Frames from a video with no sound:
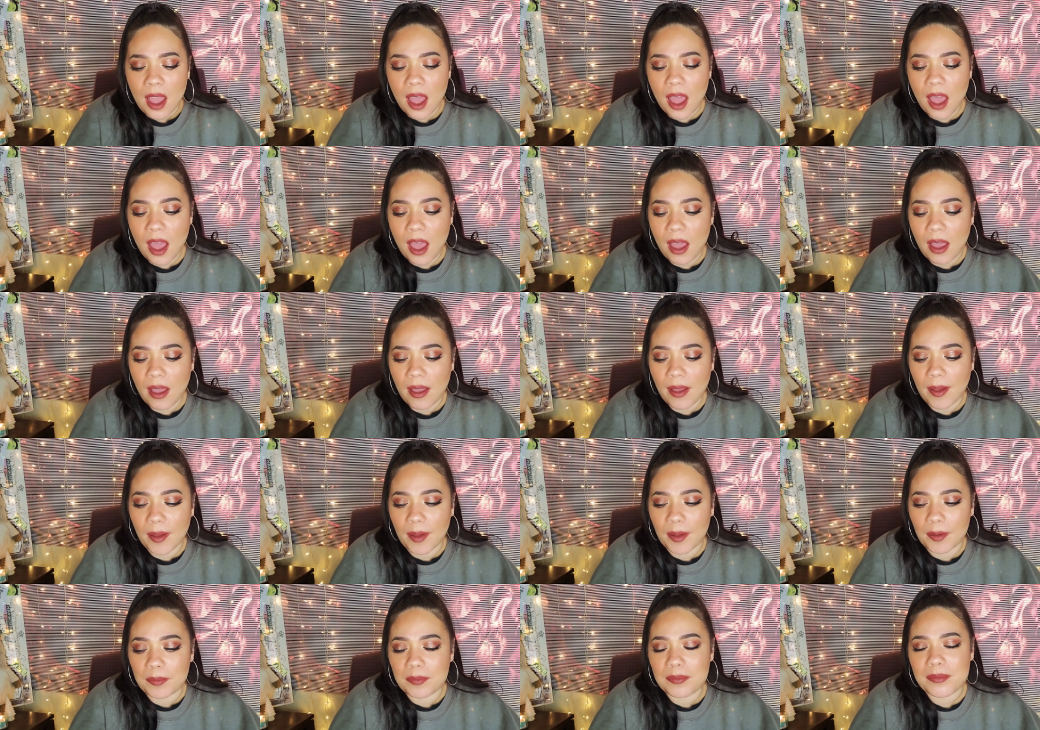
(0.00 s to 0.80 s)

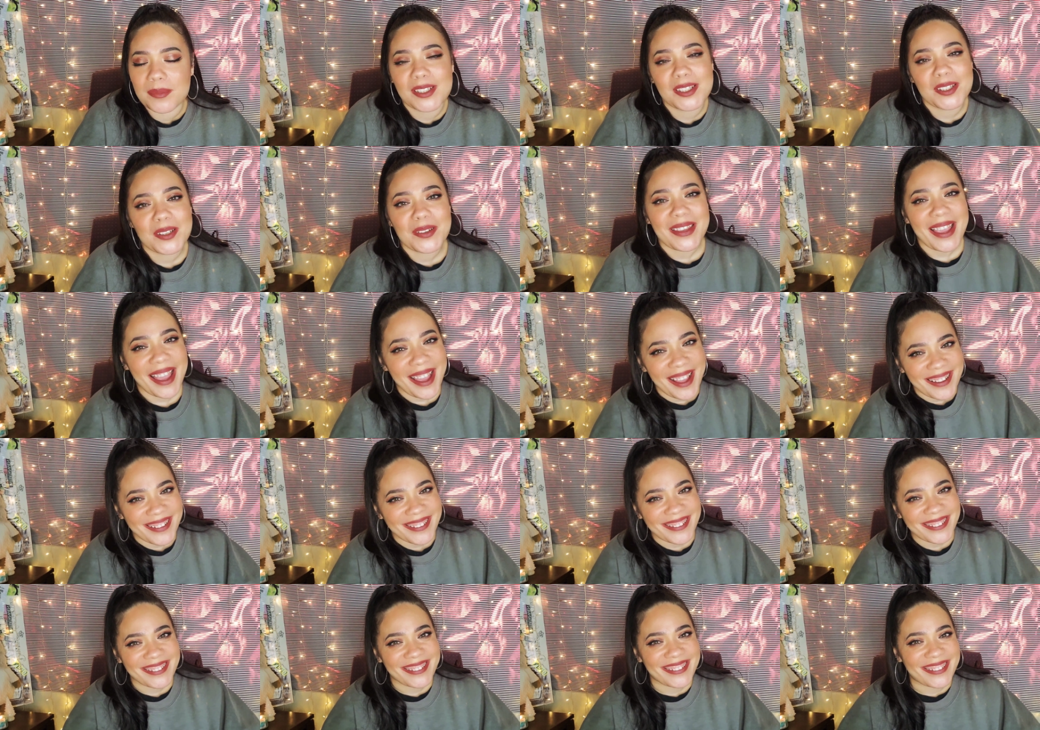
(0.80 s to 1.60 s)
So
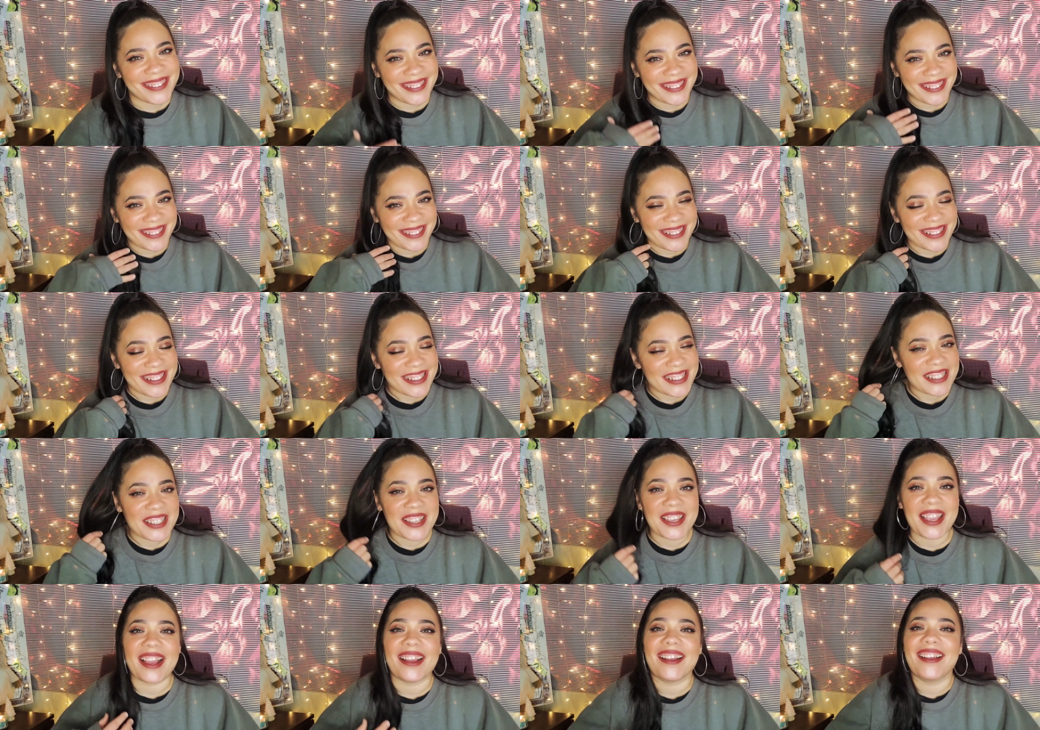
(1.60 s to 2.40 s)

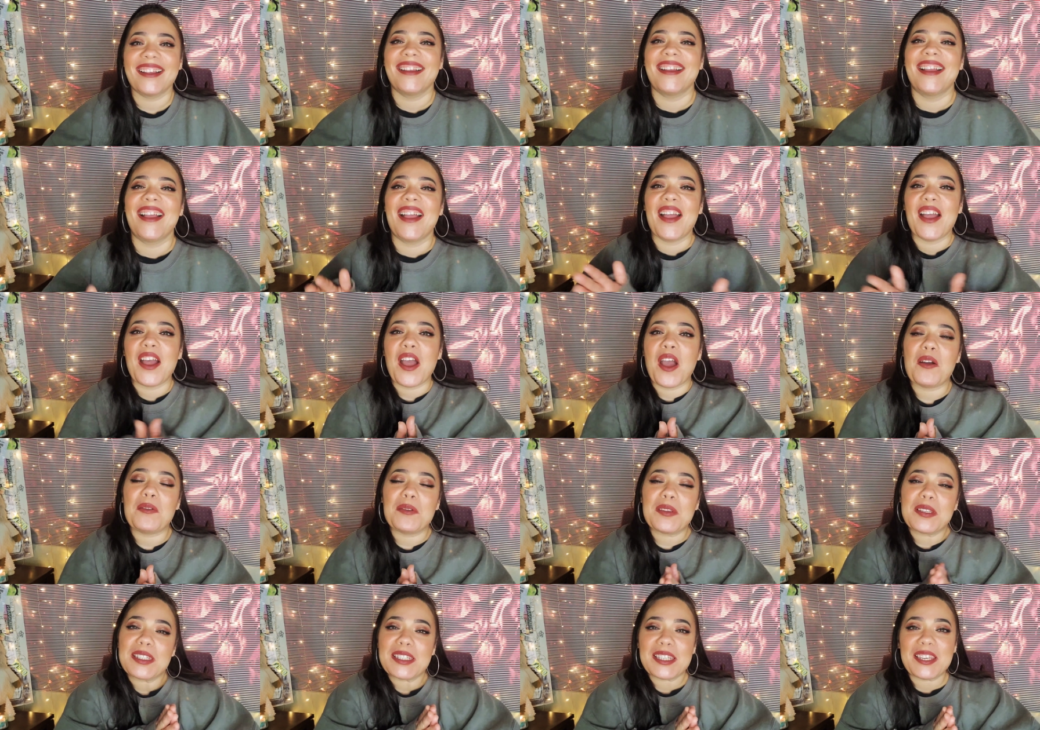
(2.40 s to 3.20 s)
yeah,
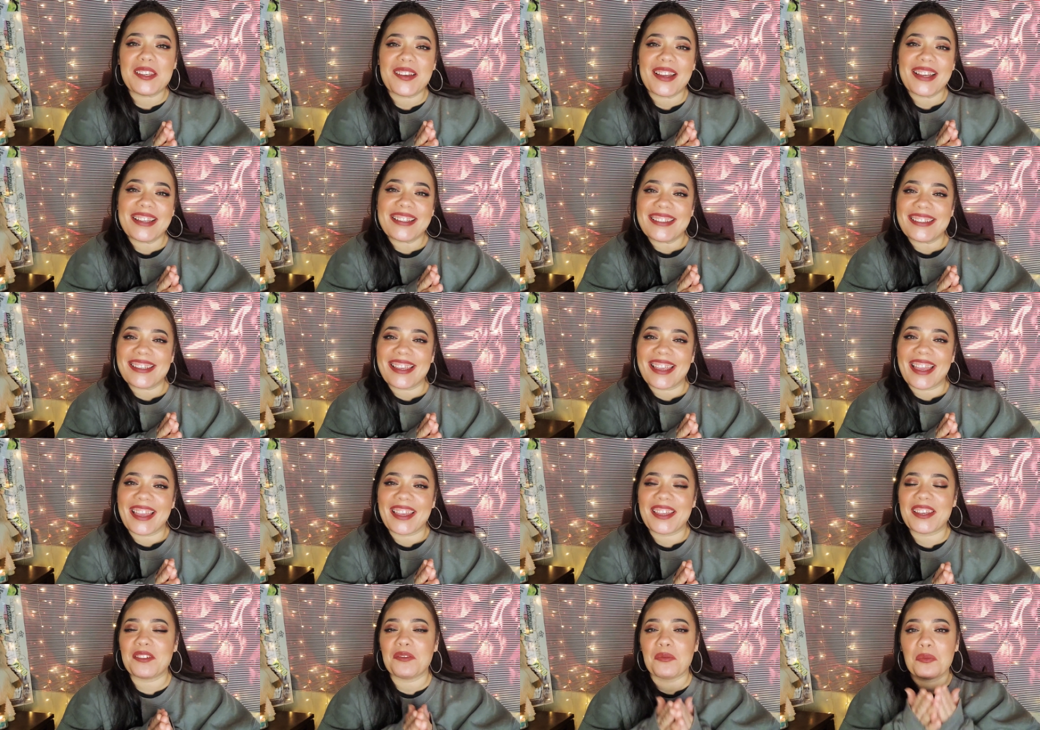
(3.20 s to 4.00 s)
hope to see you guys
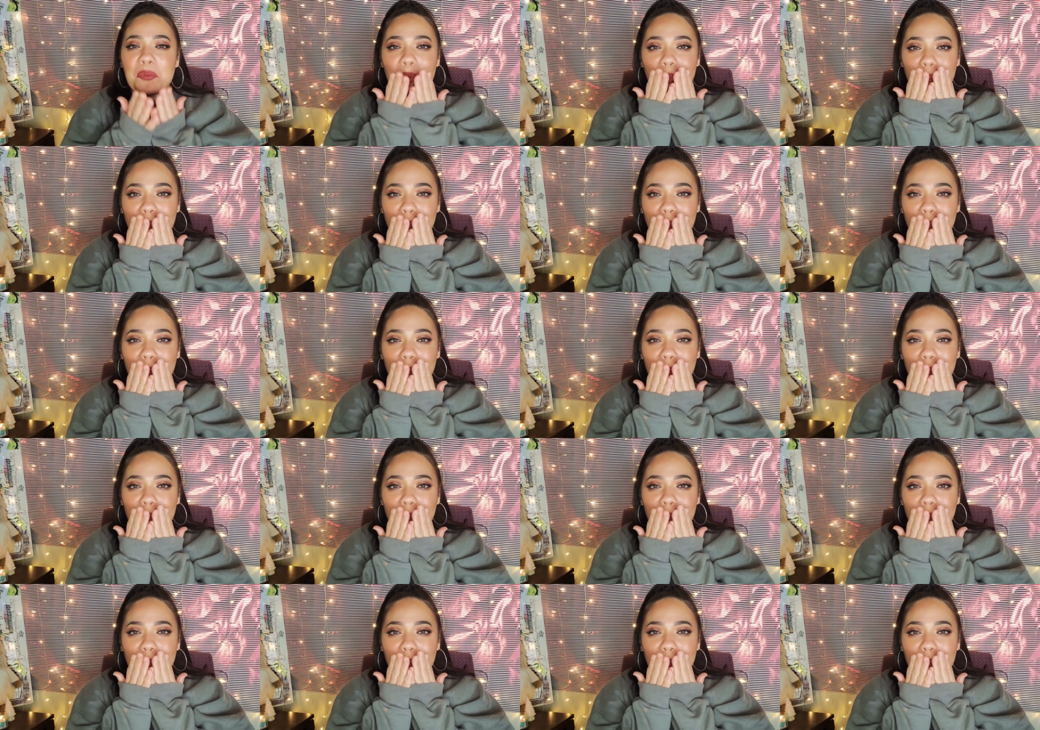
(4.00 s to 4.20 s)
again.